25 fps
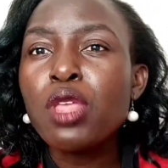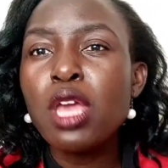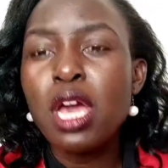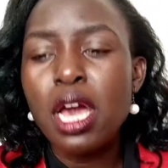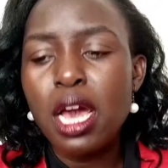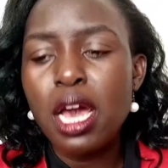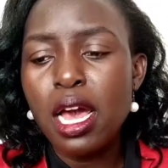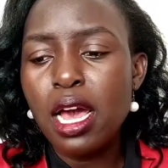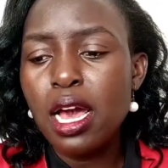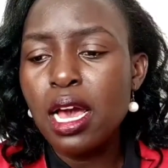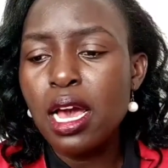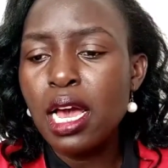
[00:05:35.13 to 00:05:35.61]

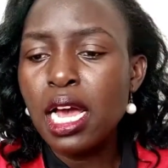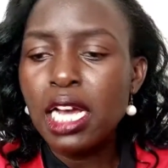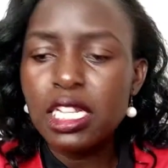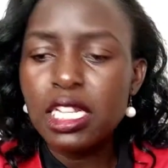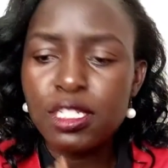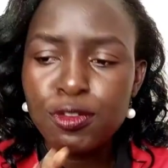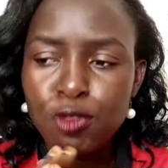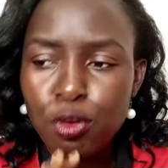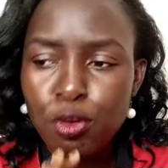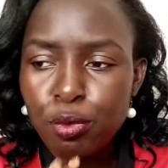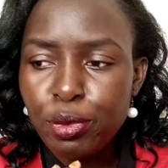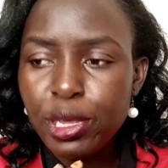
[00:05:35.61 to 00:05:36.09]
As
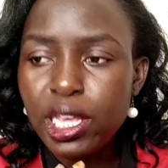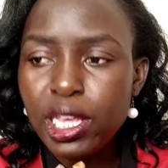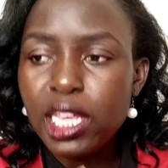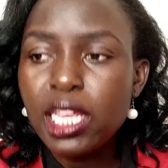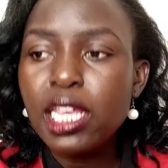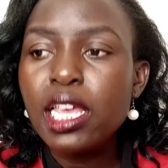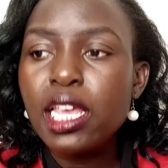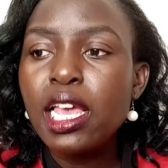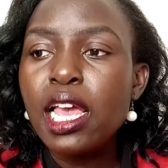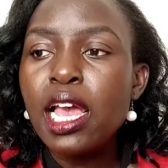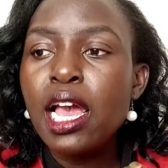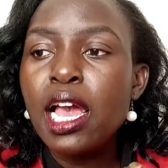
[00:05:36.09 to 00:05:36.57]
for me,
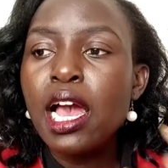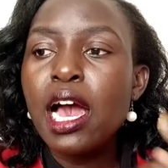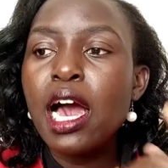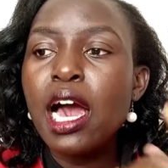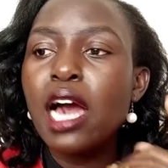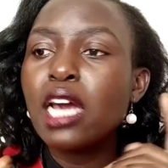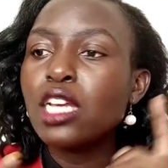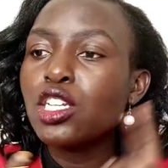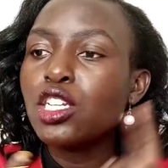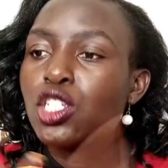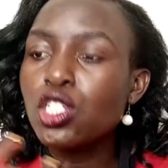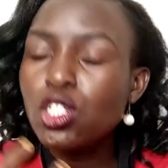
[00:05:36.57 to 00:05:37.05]

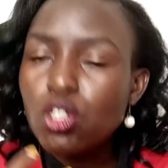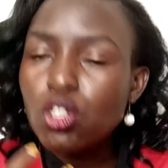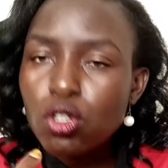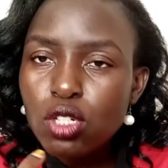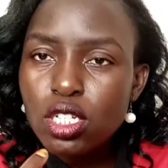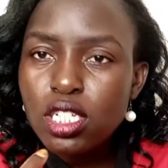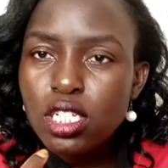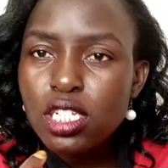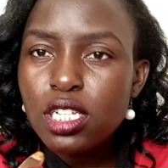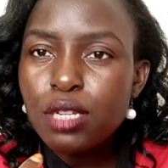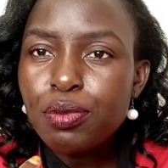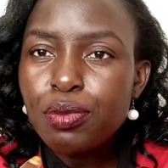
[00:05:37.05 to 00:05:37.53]
I
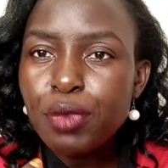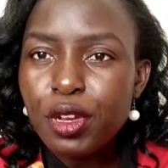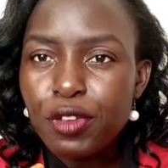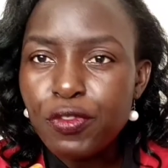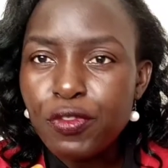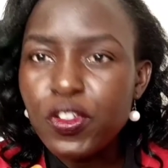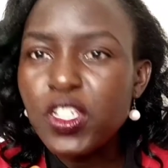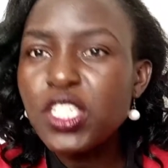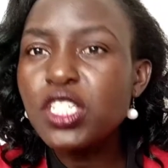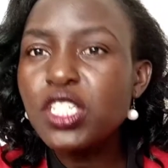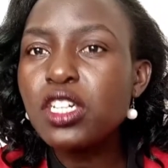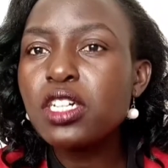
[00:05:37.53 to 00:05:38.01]
shoot my
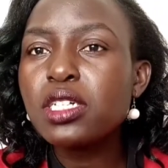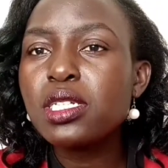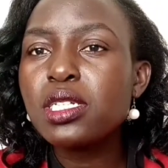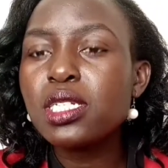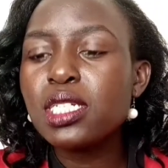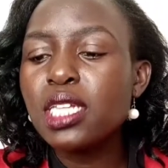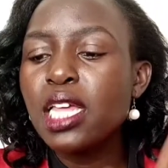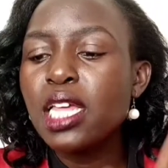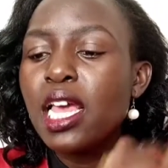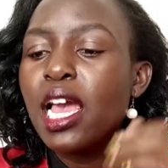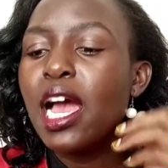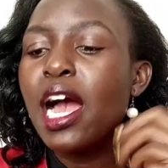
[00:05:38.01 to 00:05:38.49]
videos,
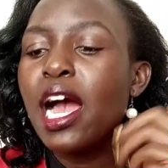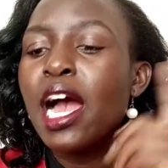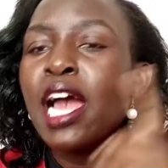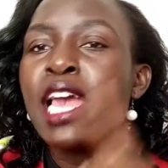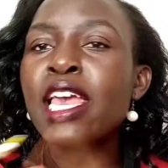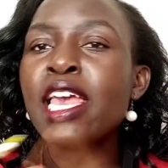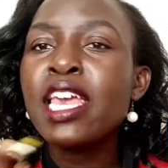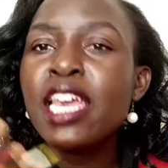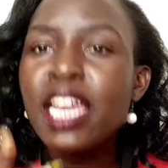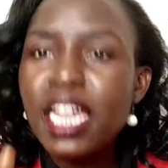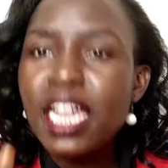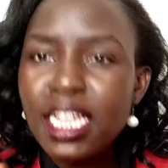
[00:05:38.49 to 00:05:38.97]

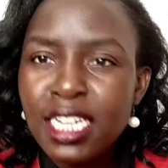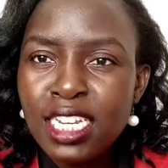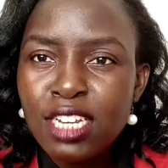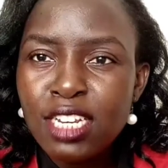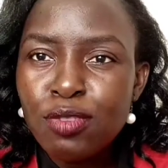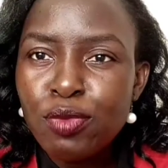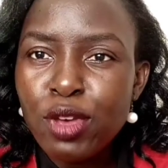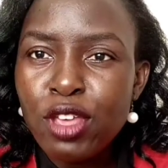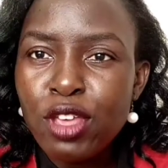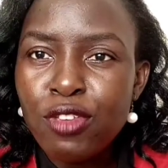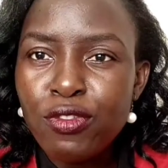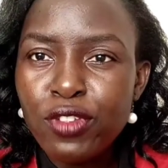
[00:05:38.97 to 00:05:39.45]
I edit
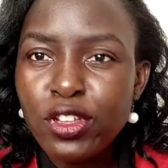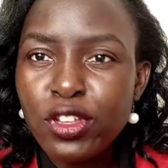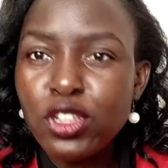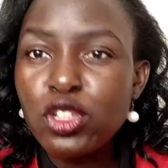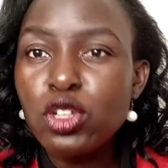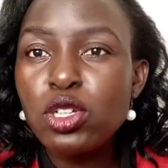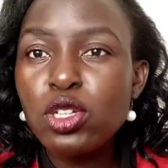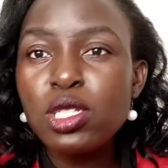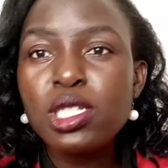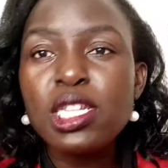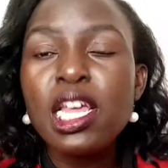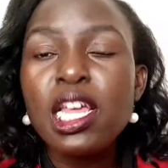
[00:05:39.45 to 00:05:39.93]
my
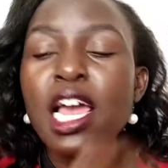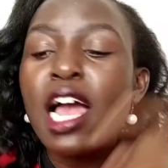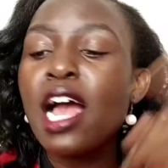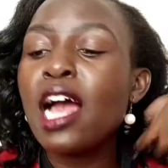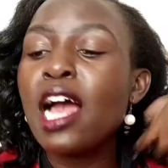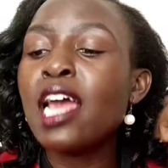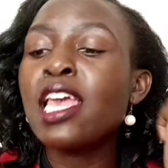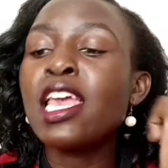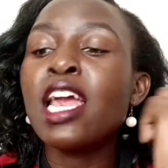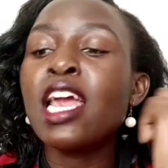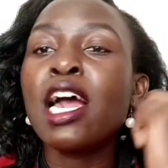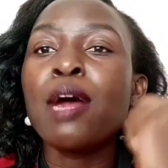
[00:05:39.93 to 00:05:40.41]
videos,
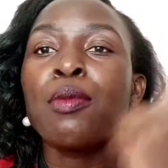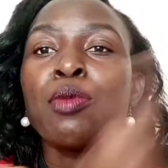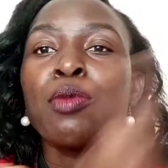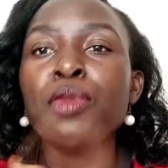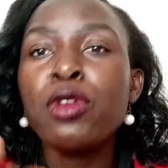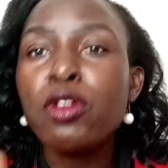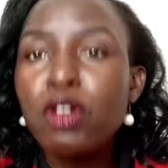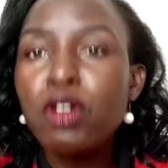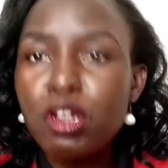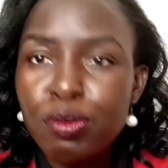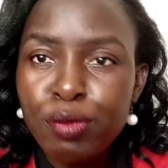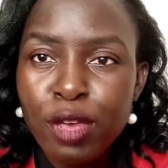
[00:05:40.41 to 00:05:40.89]
I
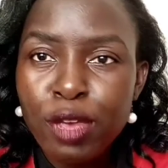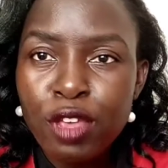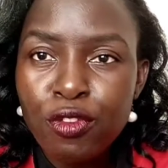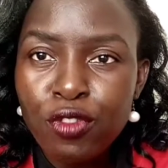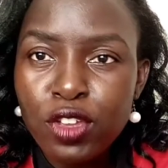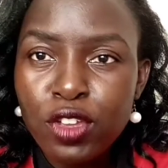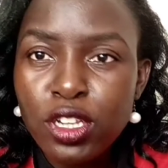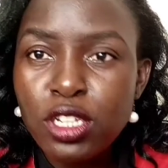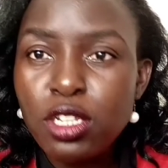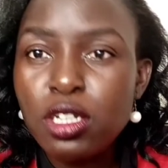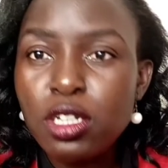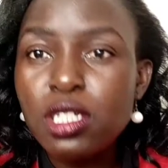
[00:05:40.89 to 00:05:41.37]
upload my
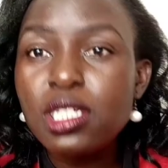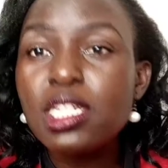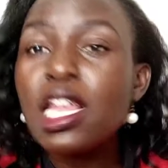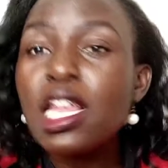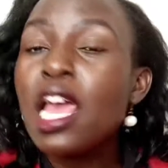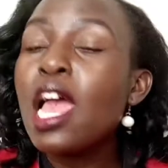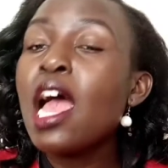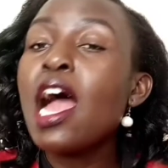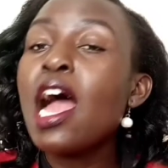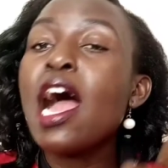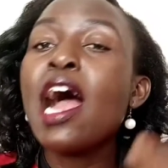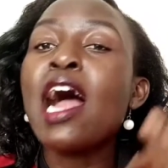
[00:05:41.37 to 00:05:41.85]
videos,
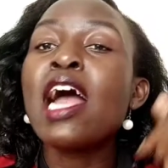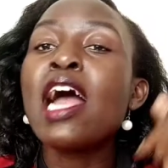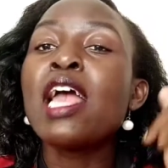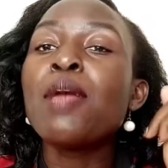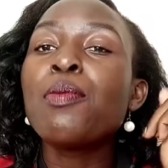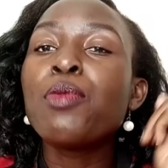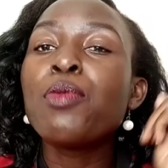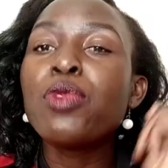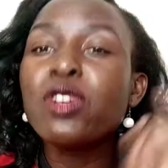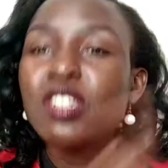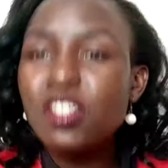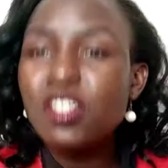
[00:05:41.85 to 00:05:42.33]
I
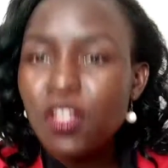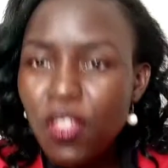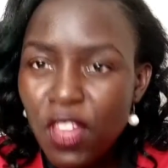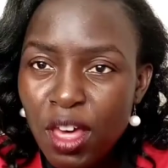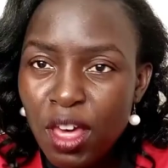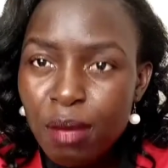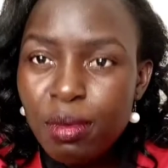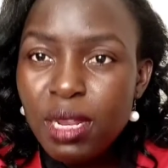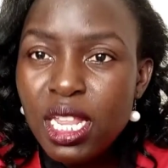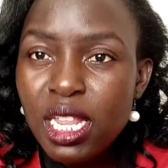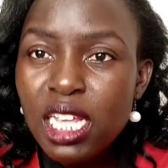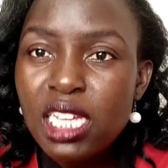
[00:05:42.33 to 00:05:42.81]
put
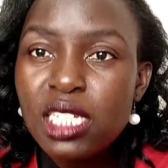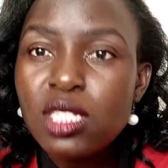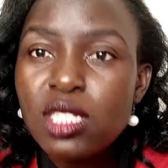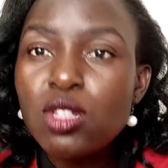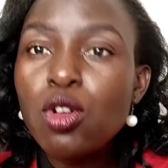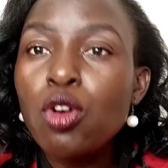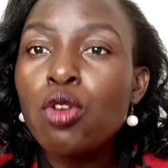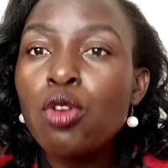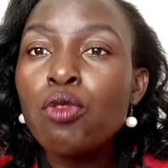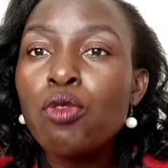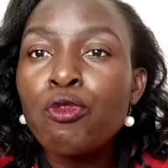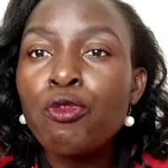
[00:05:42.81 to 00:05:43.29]
thumbnails
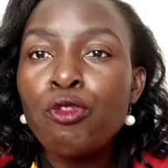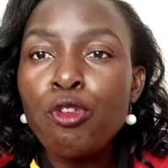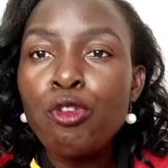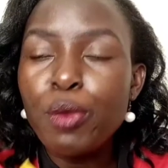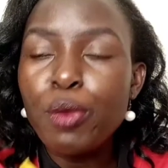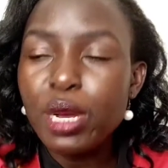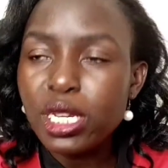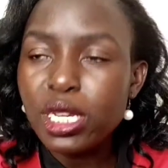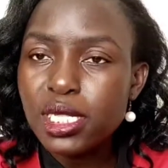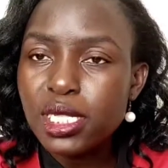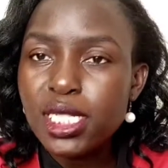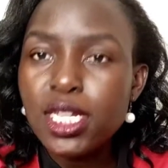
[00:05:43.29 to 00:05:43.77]
on for
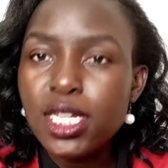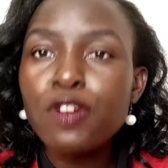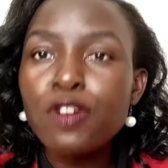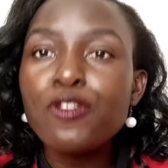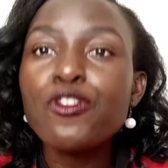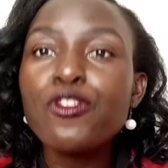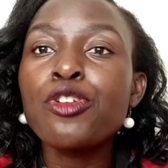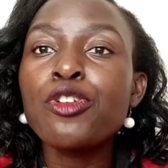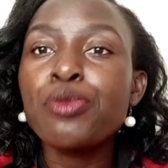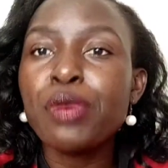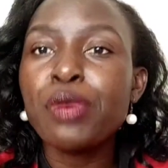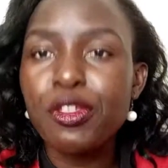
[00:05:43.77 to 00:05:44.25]
myself
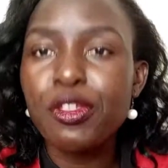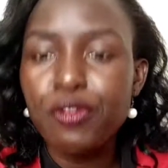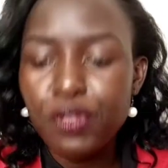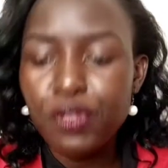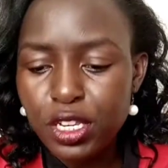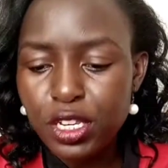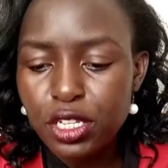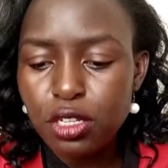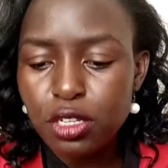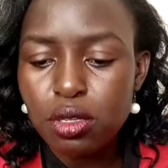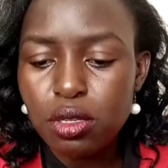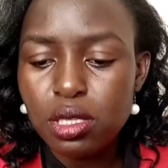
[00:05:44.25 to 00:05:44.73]
on my
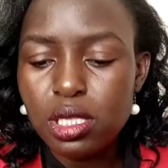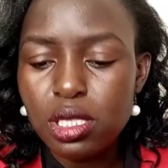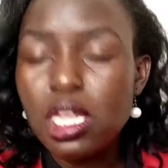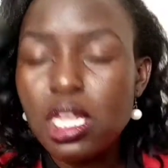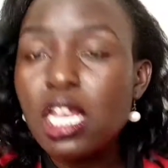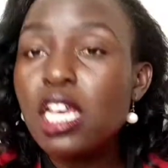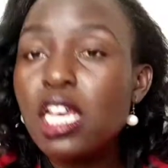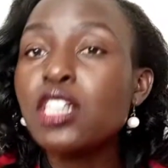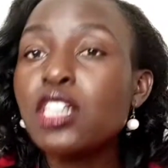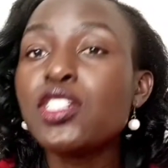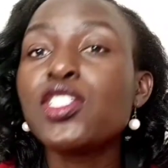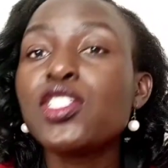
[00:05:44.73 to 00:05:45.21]
videos.
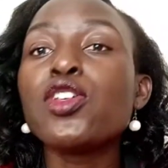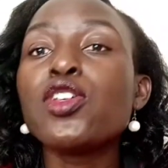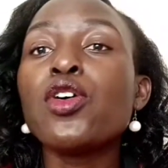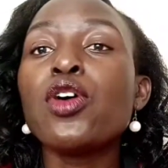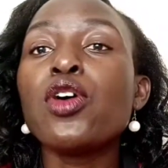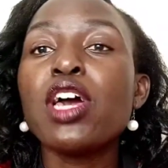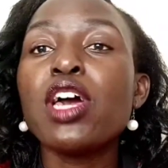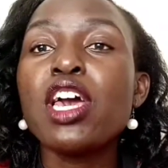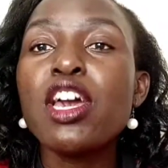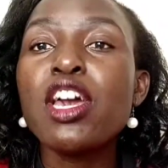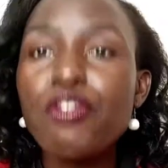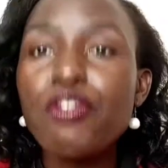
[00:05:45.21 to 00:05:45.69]
So
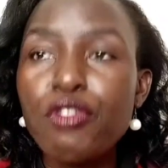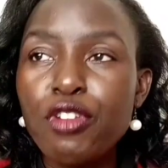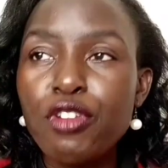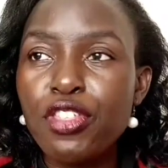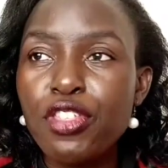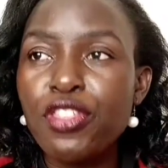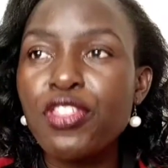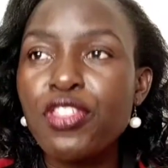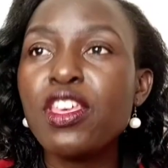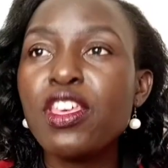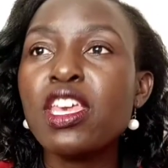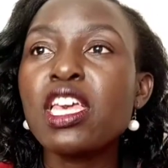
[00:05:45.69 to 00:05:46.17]

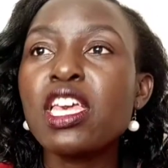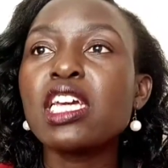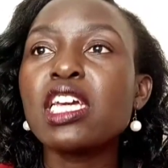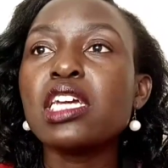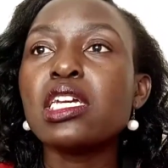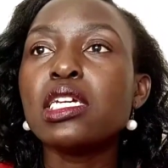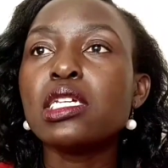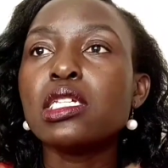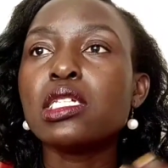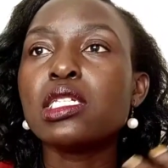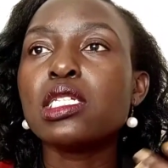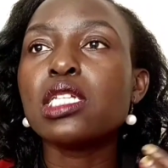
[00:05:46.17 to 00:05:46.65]
everything
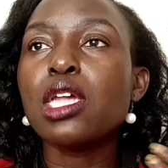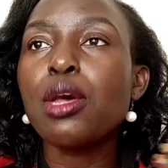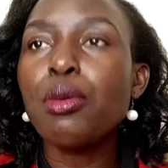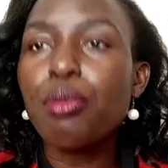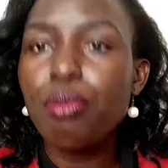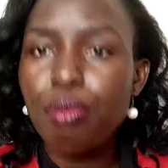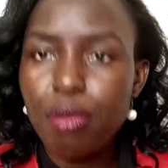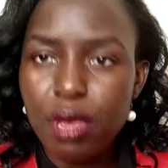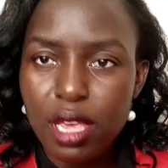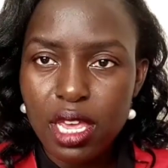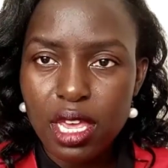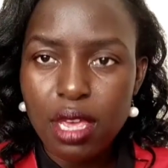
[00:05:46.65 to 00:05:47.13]
is
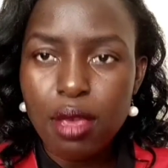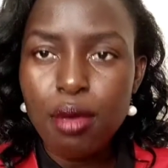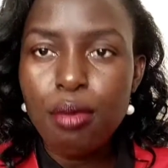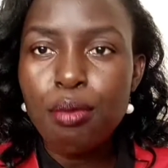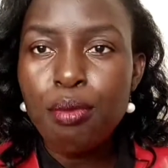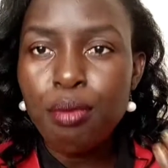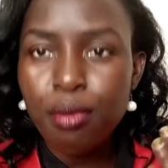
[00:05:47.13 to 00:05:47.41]
me.